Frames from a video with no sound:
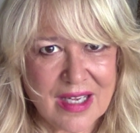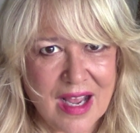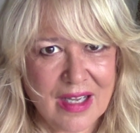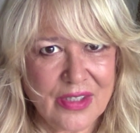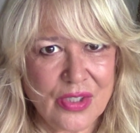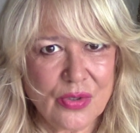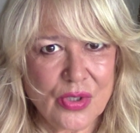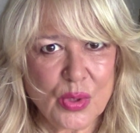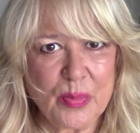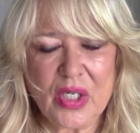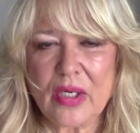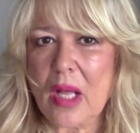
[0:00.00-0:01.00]
Monica on
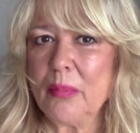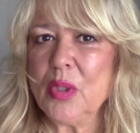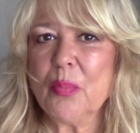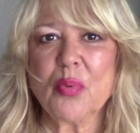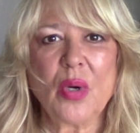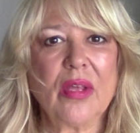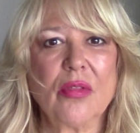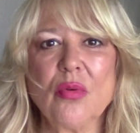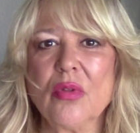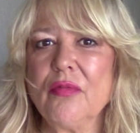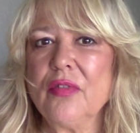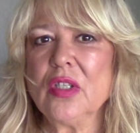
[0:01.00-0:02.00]
YouTube, here to help you break
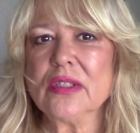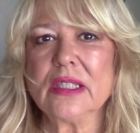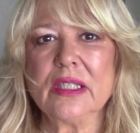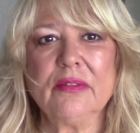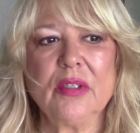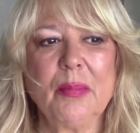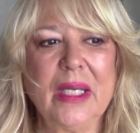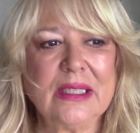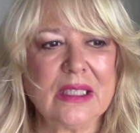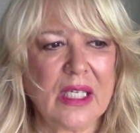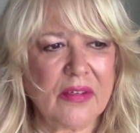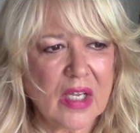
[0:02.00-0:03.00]
through the fears and live an
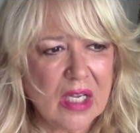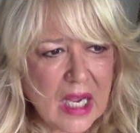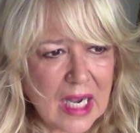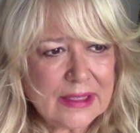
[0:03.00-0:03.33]
amazing life.